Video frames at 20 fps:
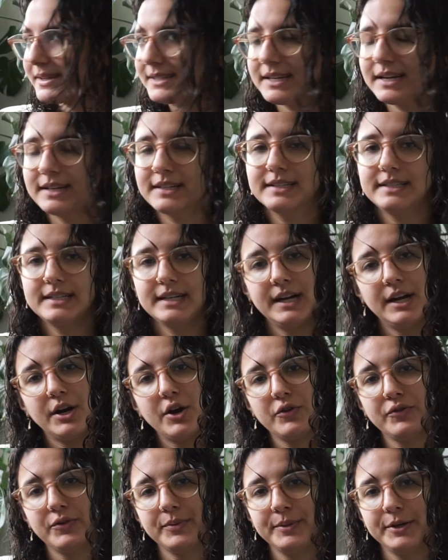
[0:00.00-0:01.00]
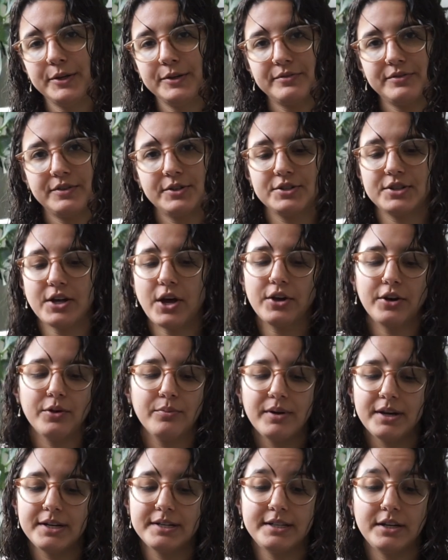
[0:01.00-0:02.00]
excited to hear from you if there's other
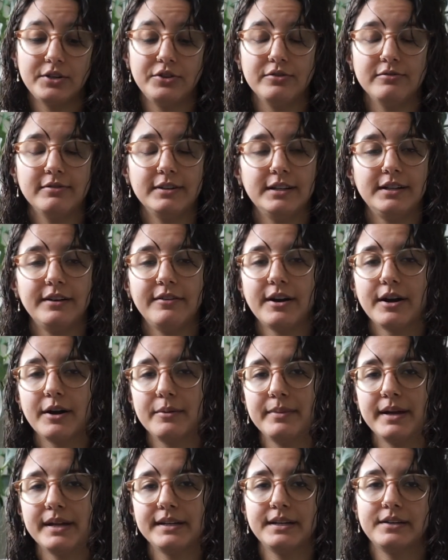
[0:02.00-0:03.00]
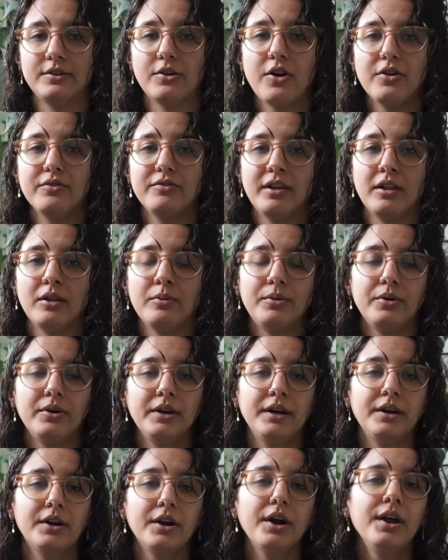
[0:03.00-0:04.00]
brands that you really recommend that are available
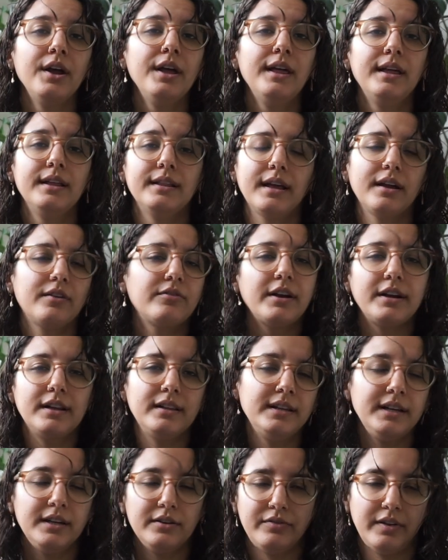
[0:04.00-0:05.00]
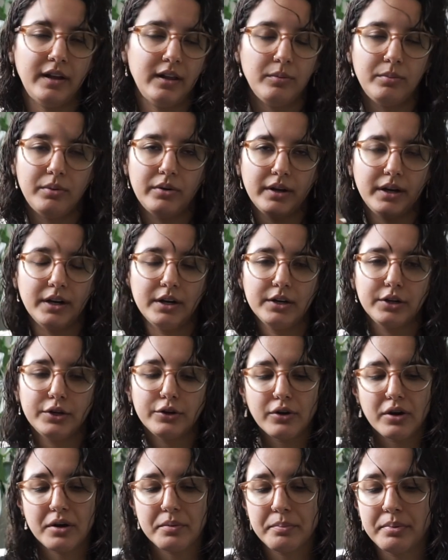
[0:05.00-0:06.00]
here, like readily available here in
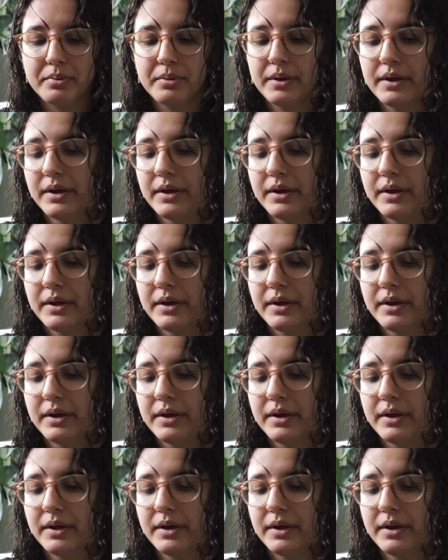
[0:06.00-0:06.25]
Europe.